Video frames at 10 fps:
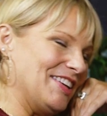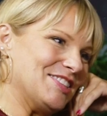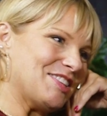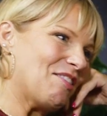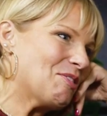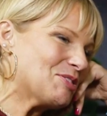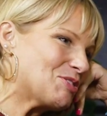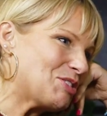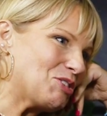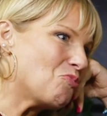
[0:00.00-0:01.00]
So those are
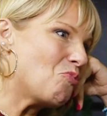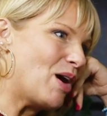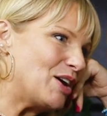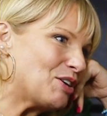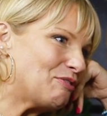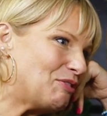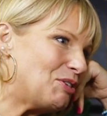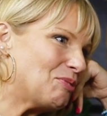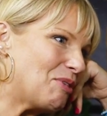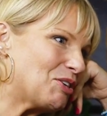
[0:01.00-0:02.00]
such
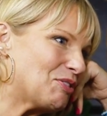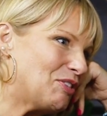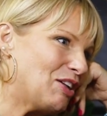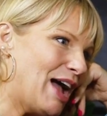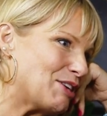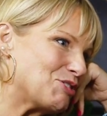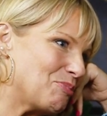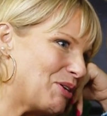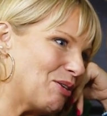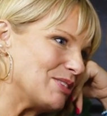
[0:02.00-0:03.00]
wonderful, wonderful
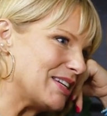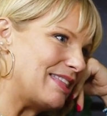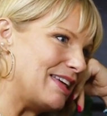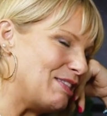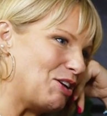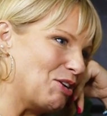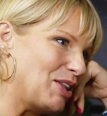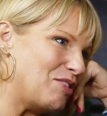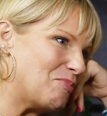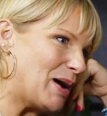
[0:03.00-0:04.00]
attributes I think that you'll
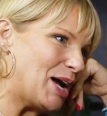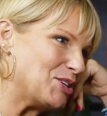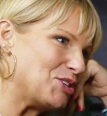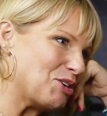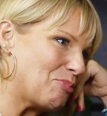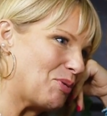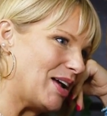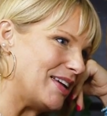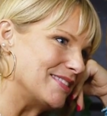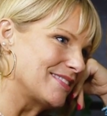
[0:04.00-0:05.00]
leave behind to your
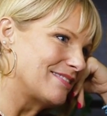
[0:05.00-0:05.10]
boys.